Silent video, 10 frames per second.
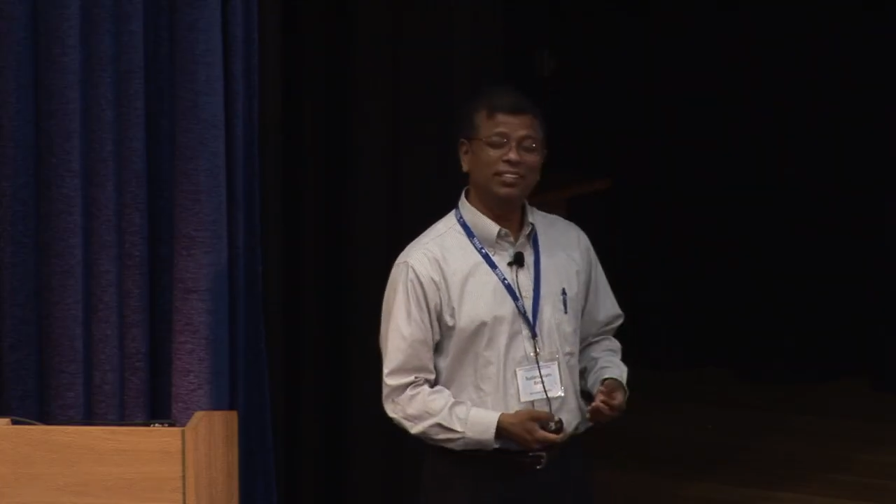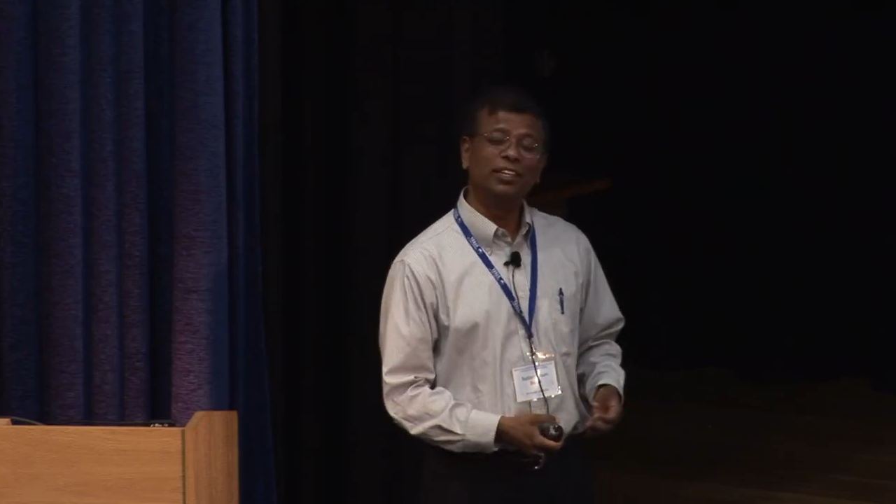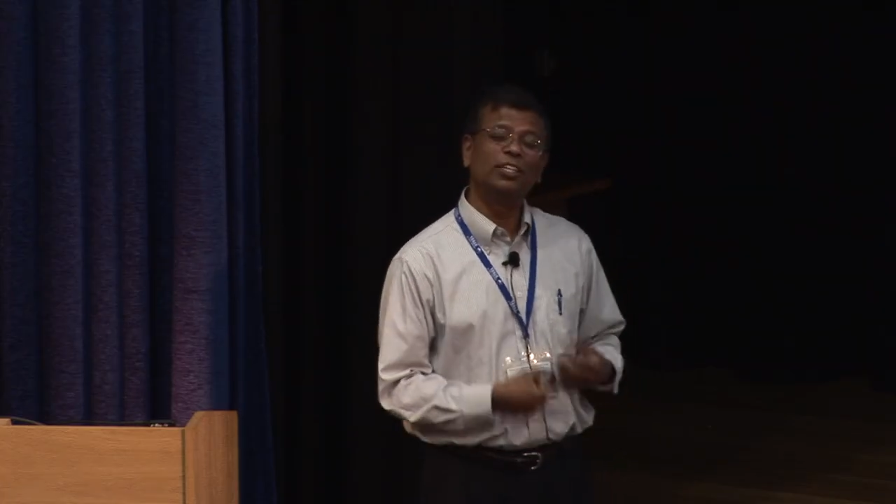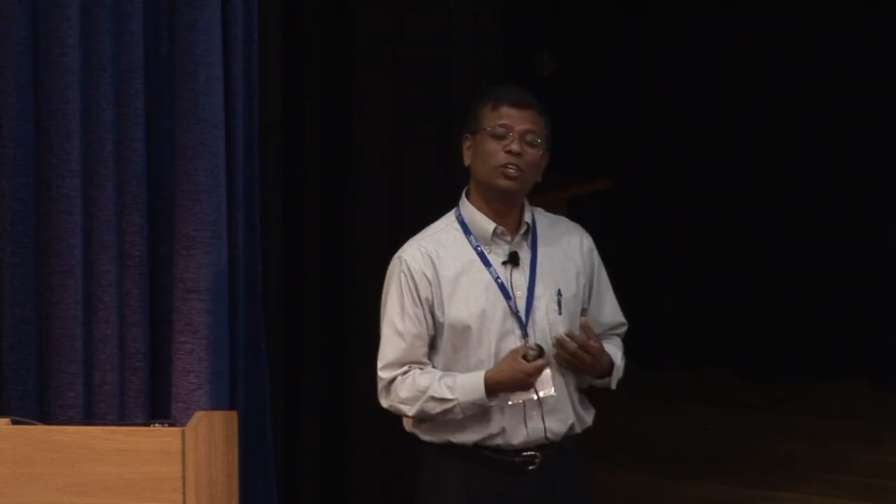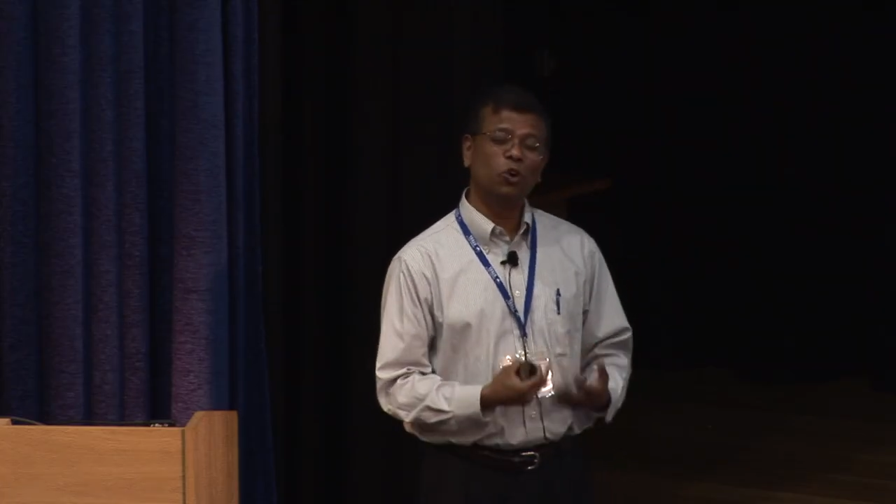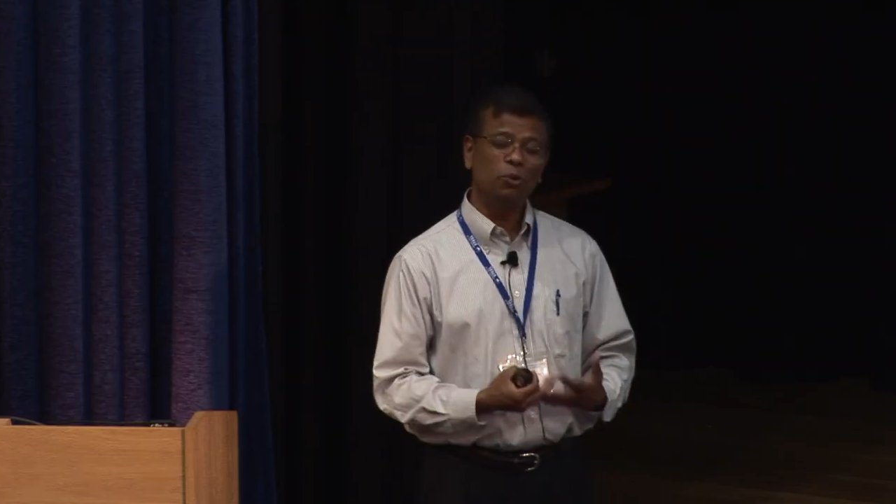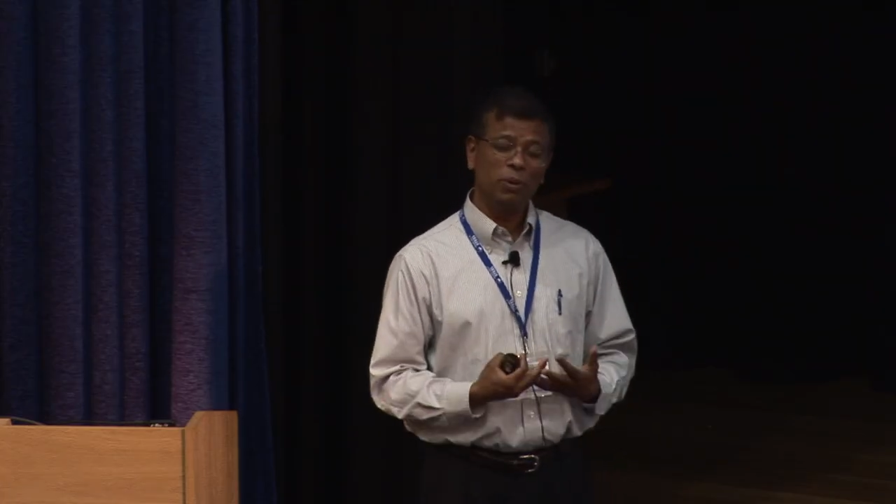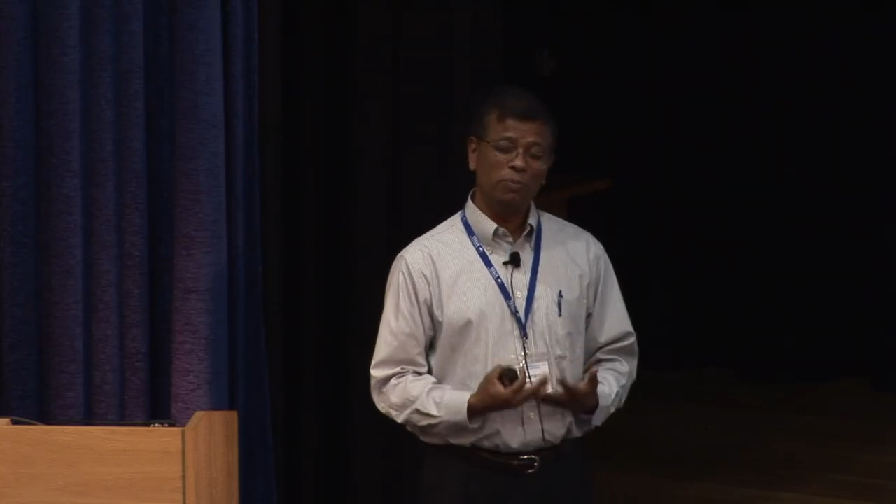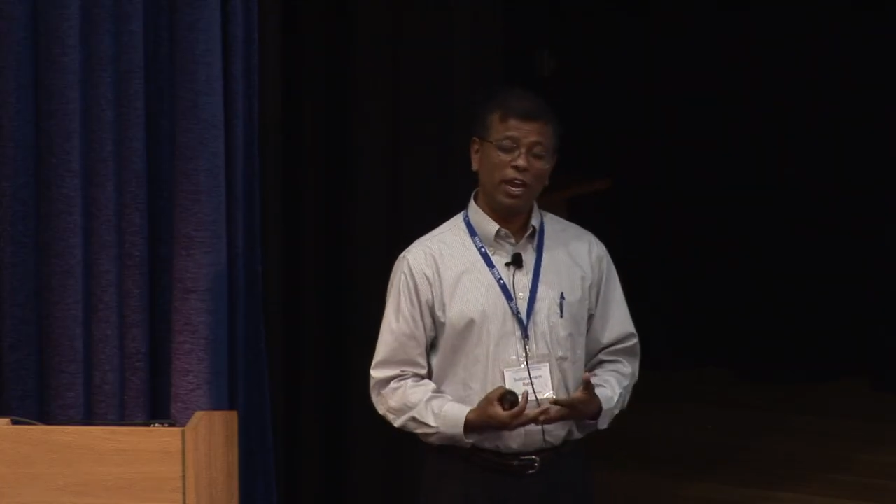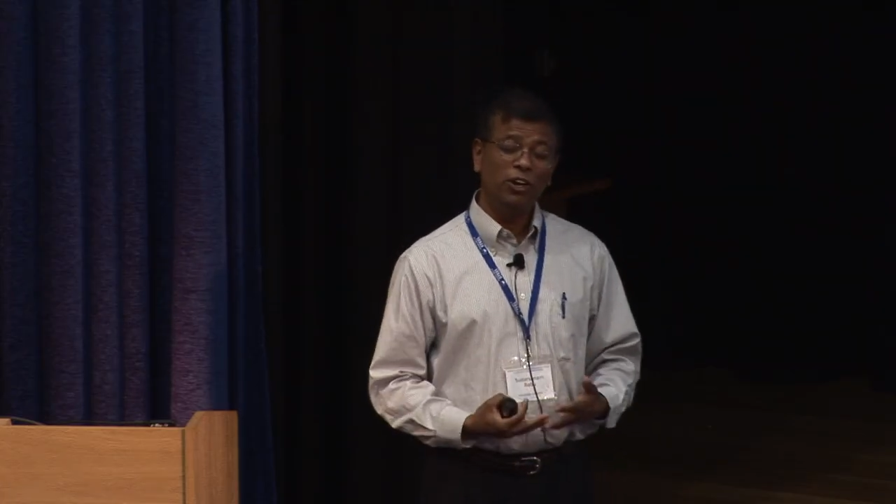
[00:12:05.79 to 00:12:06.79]
is there's a
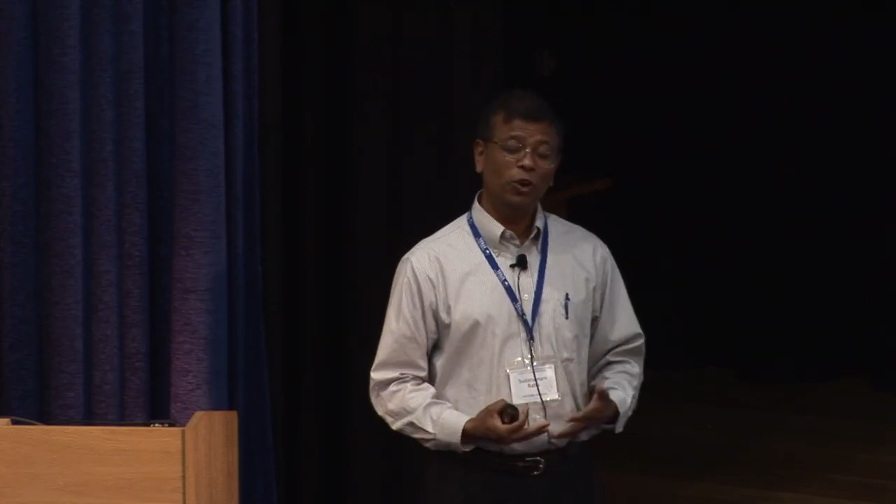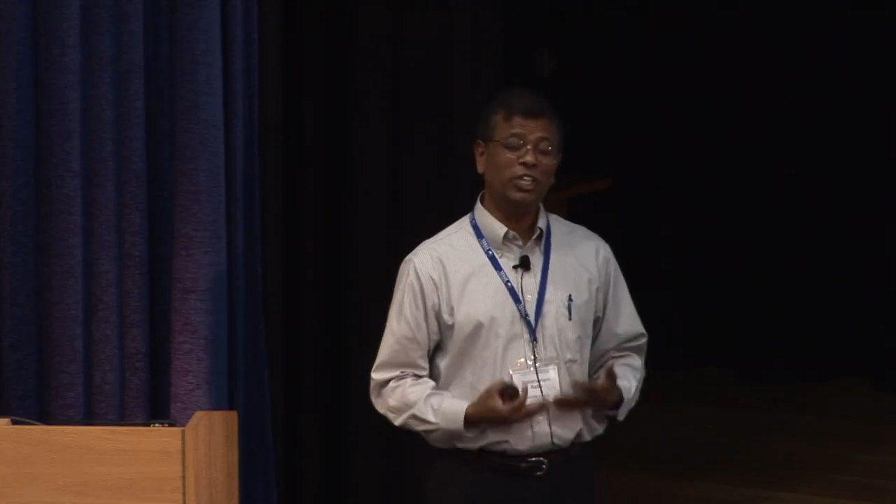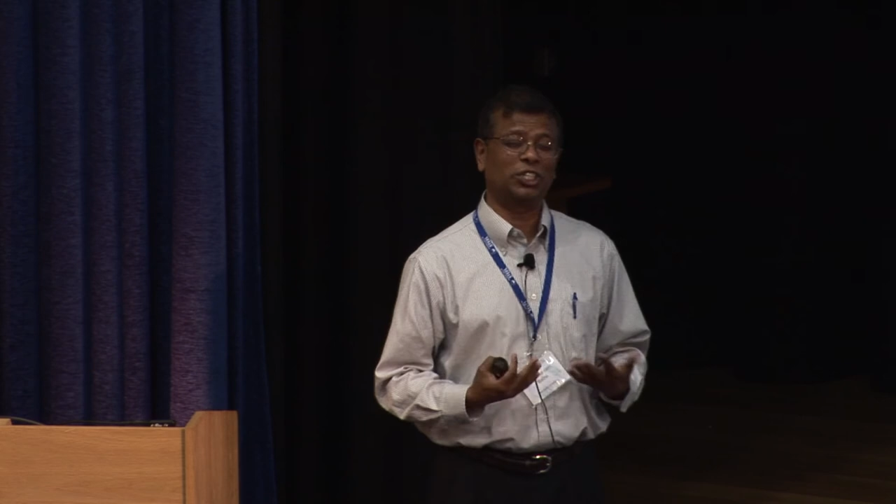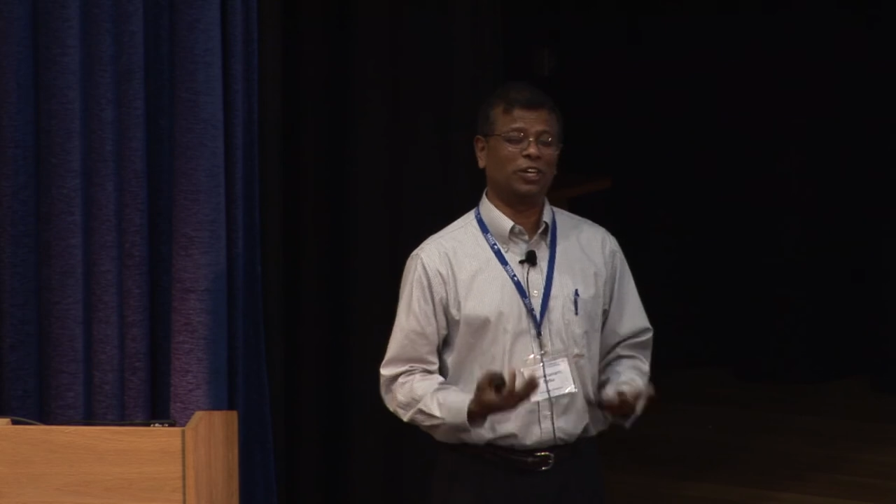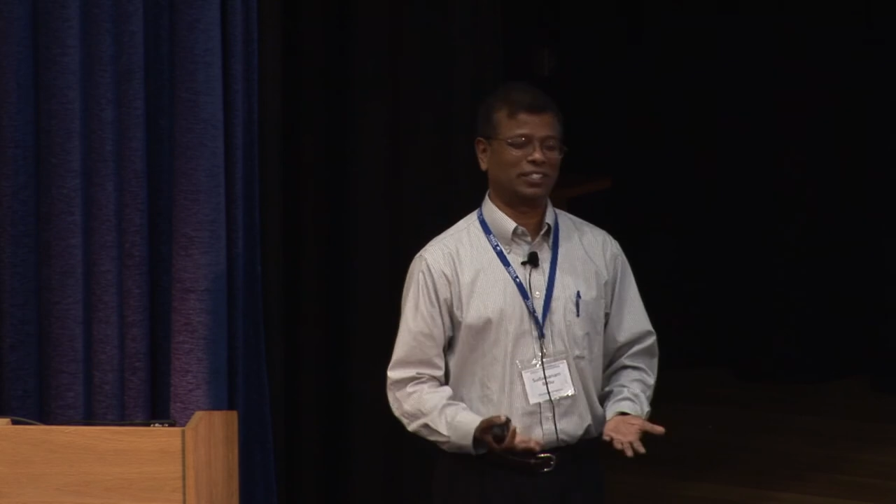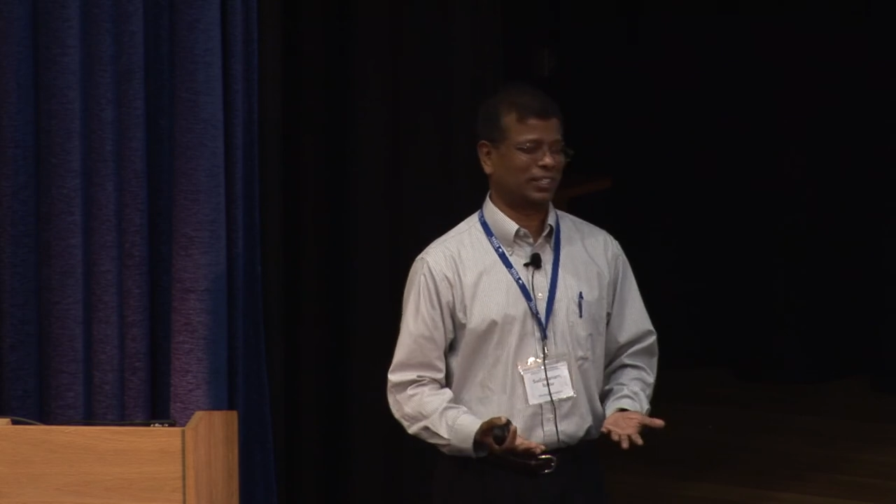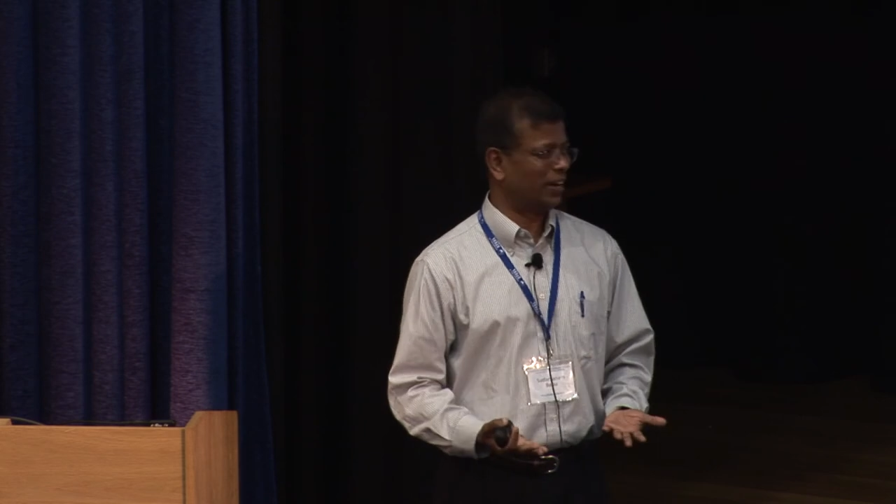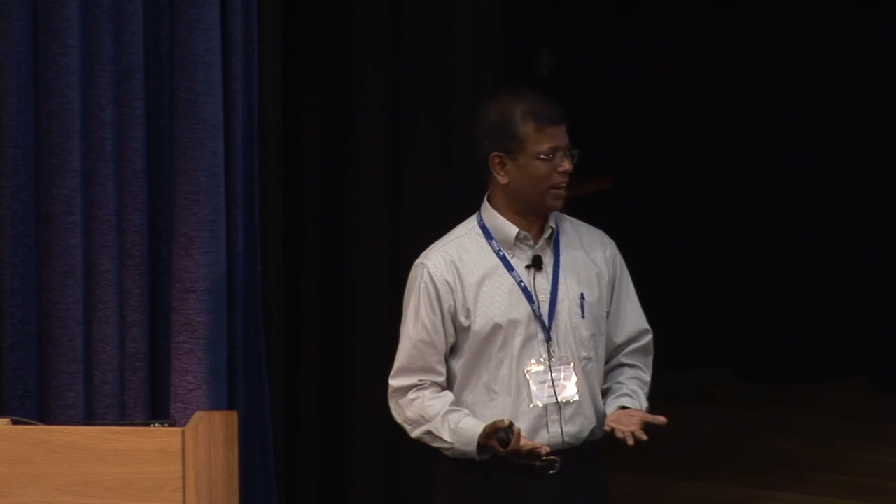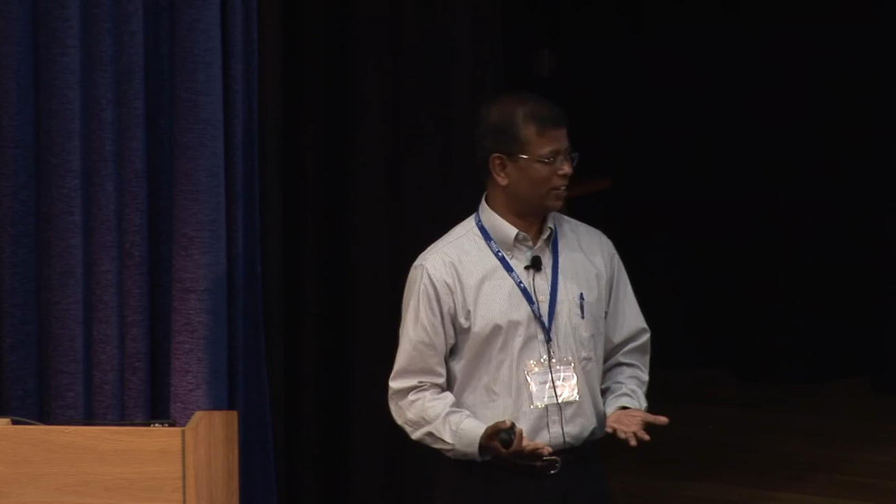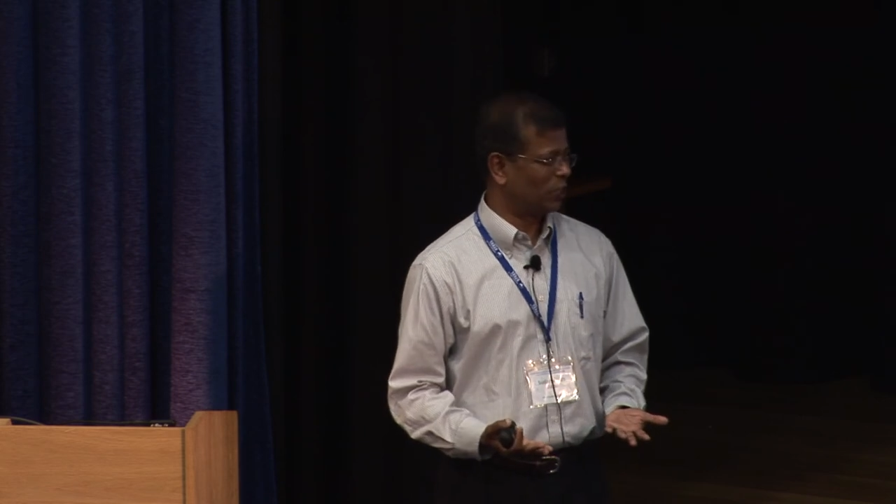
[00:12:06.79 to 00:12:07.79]
chromium-enriched
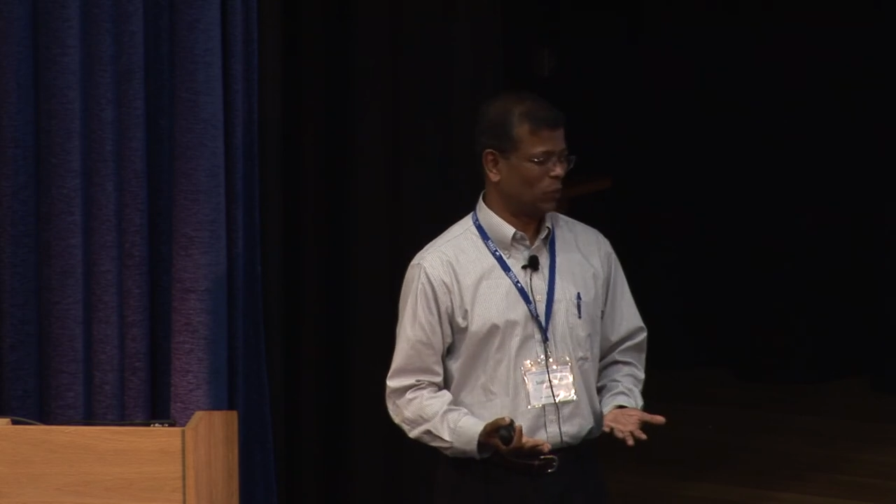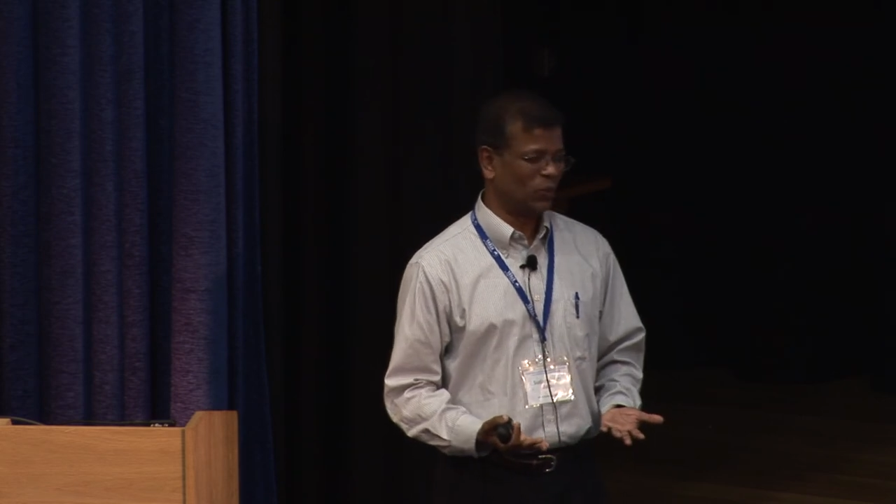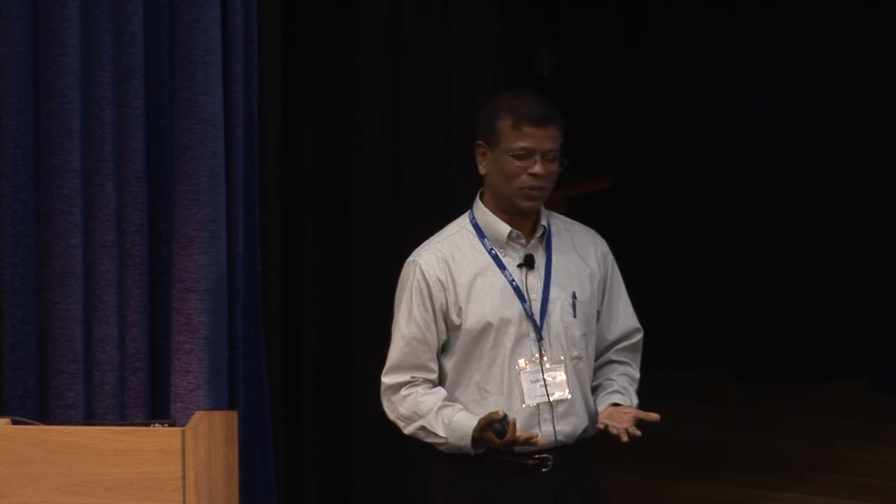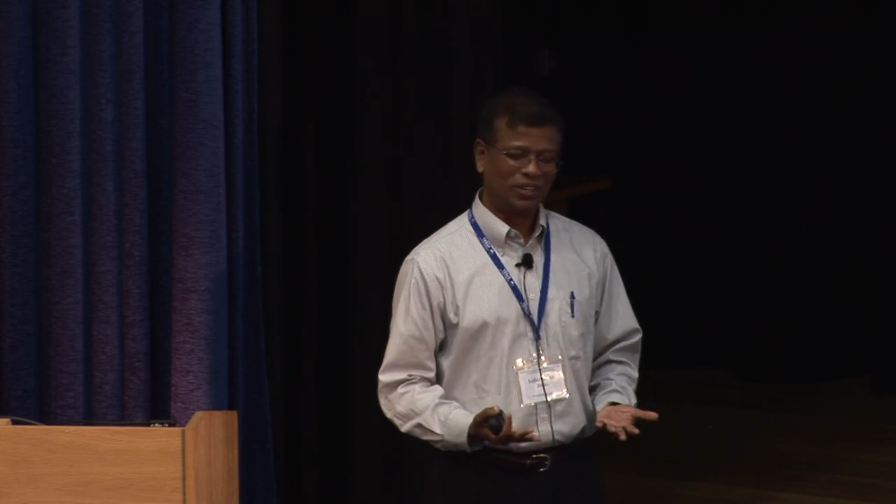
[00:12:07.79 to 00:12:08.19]
austenite too.